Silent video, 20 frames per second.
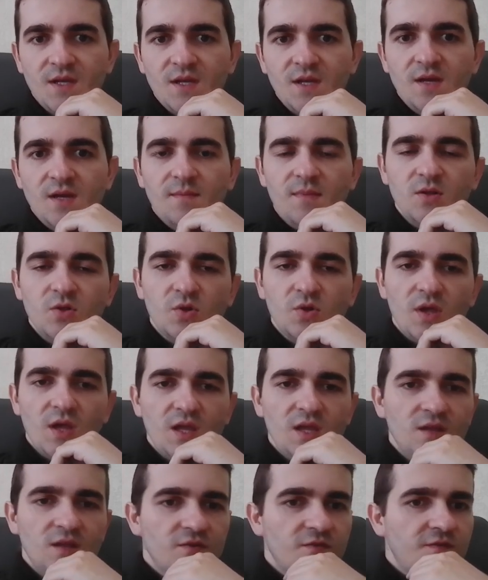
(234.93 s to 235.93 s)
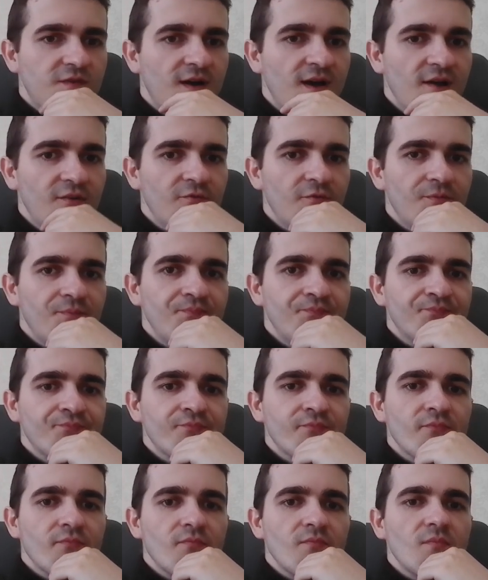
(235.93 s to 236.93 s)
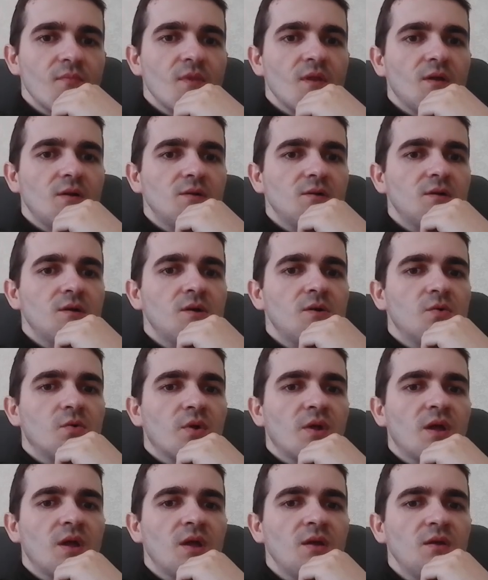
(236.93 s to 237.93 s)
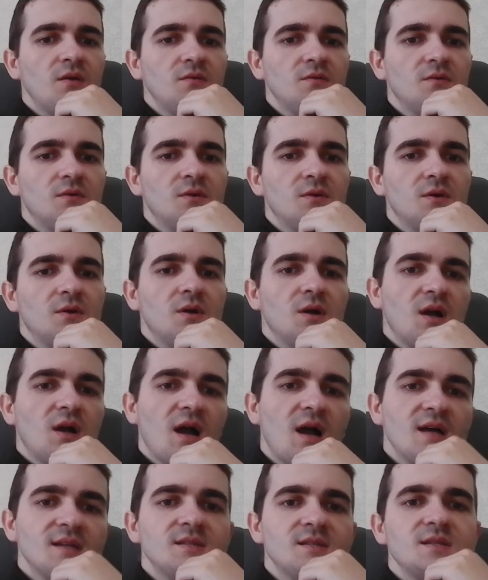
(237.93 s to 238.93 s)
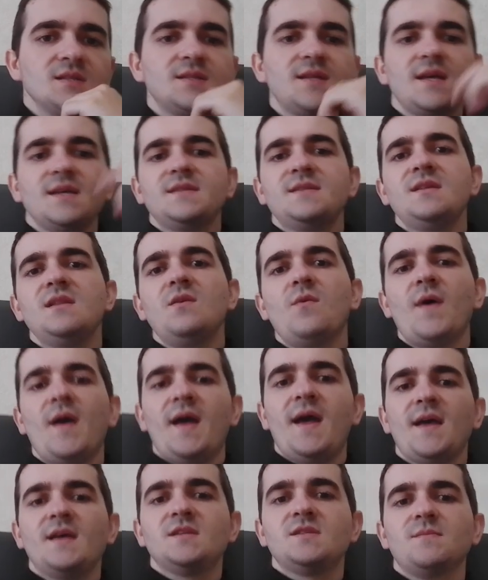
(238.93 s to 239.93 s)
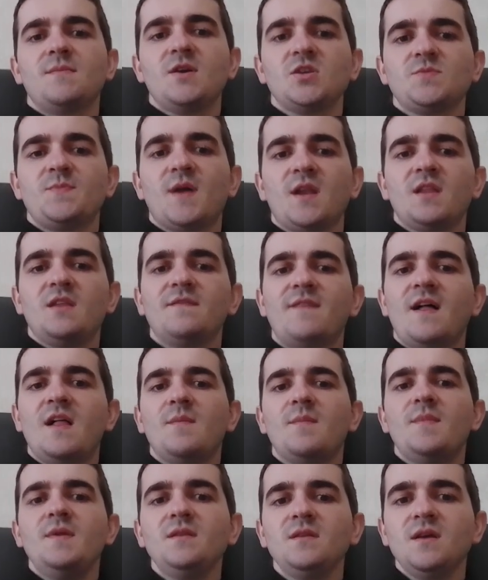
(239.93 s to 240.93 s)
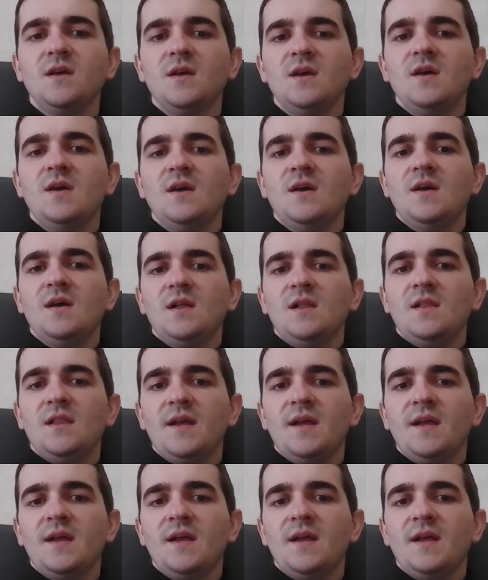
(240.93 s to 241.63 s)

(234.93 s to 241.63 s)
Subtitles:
But okay, e5, okay, castles, yeah, still white has much better development. Like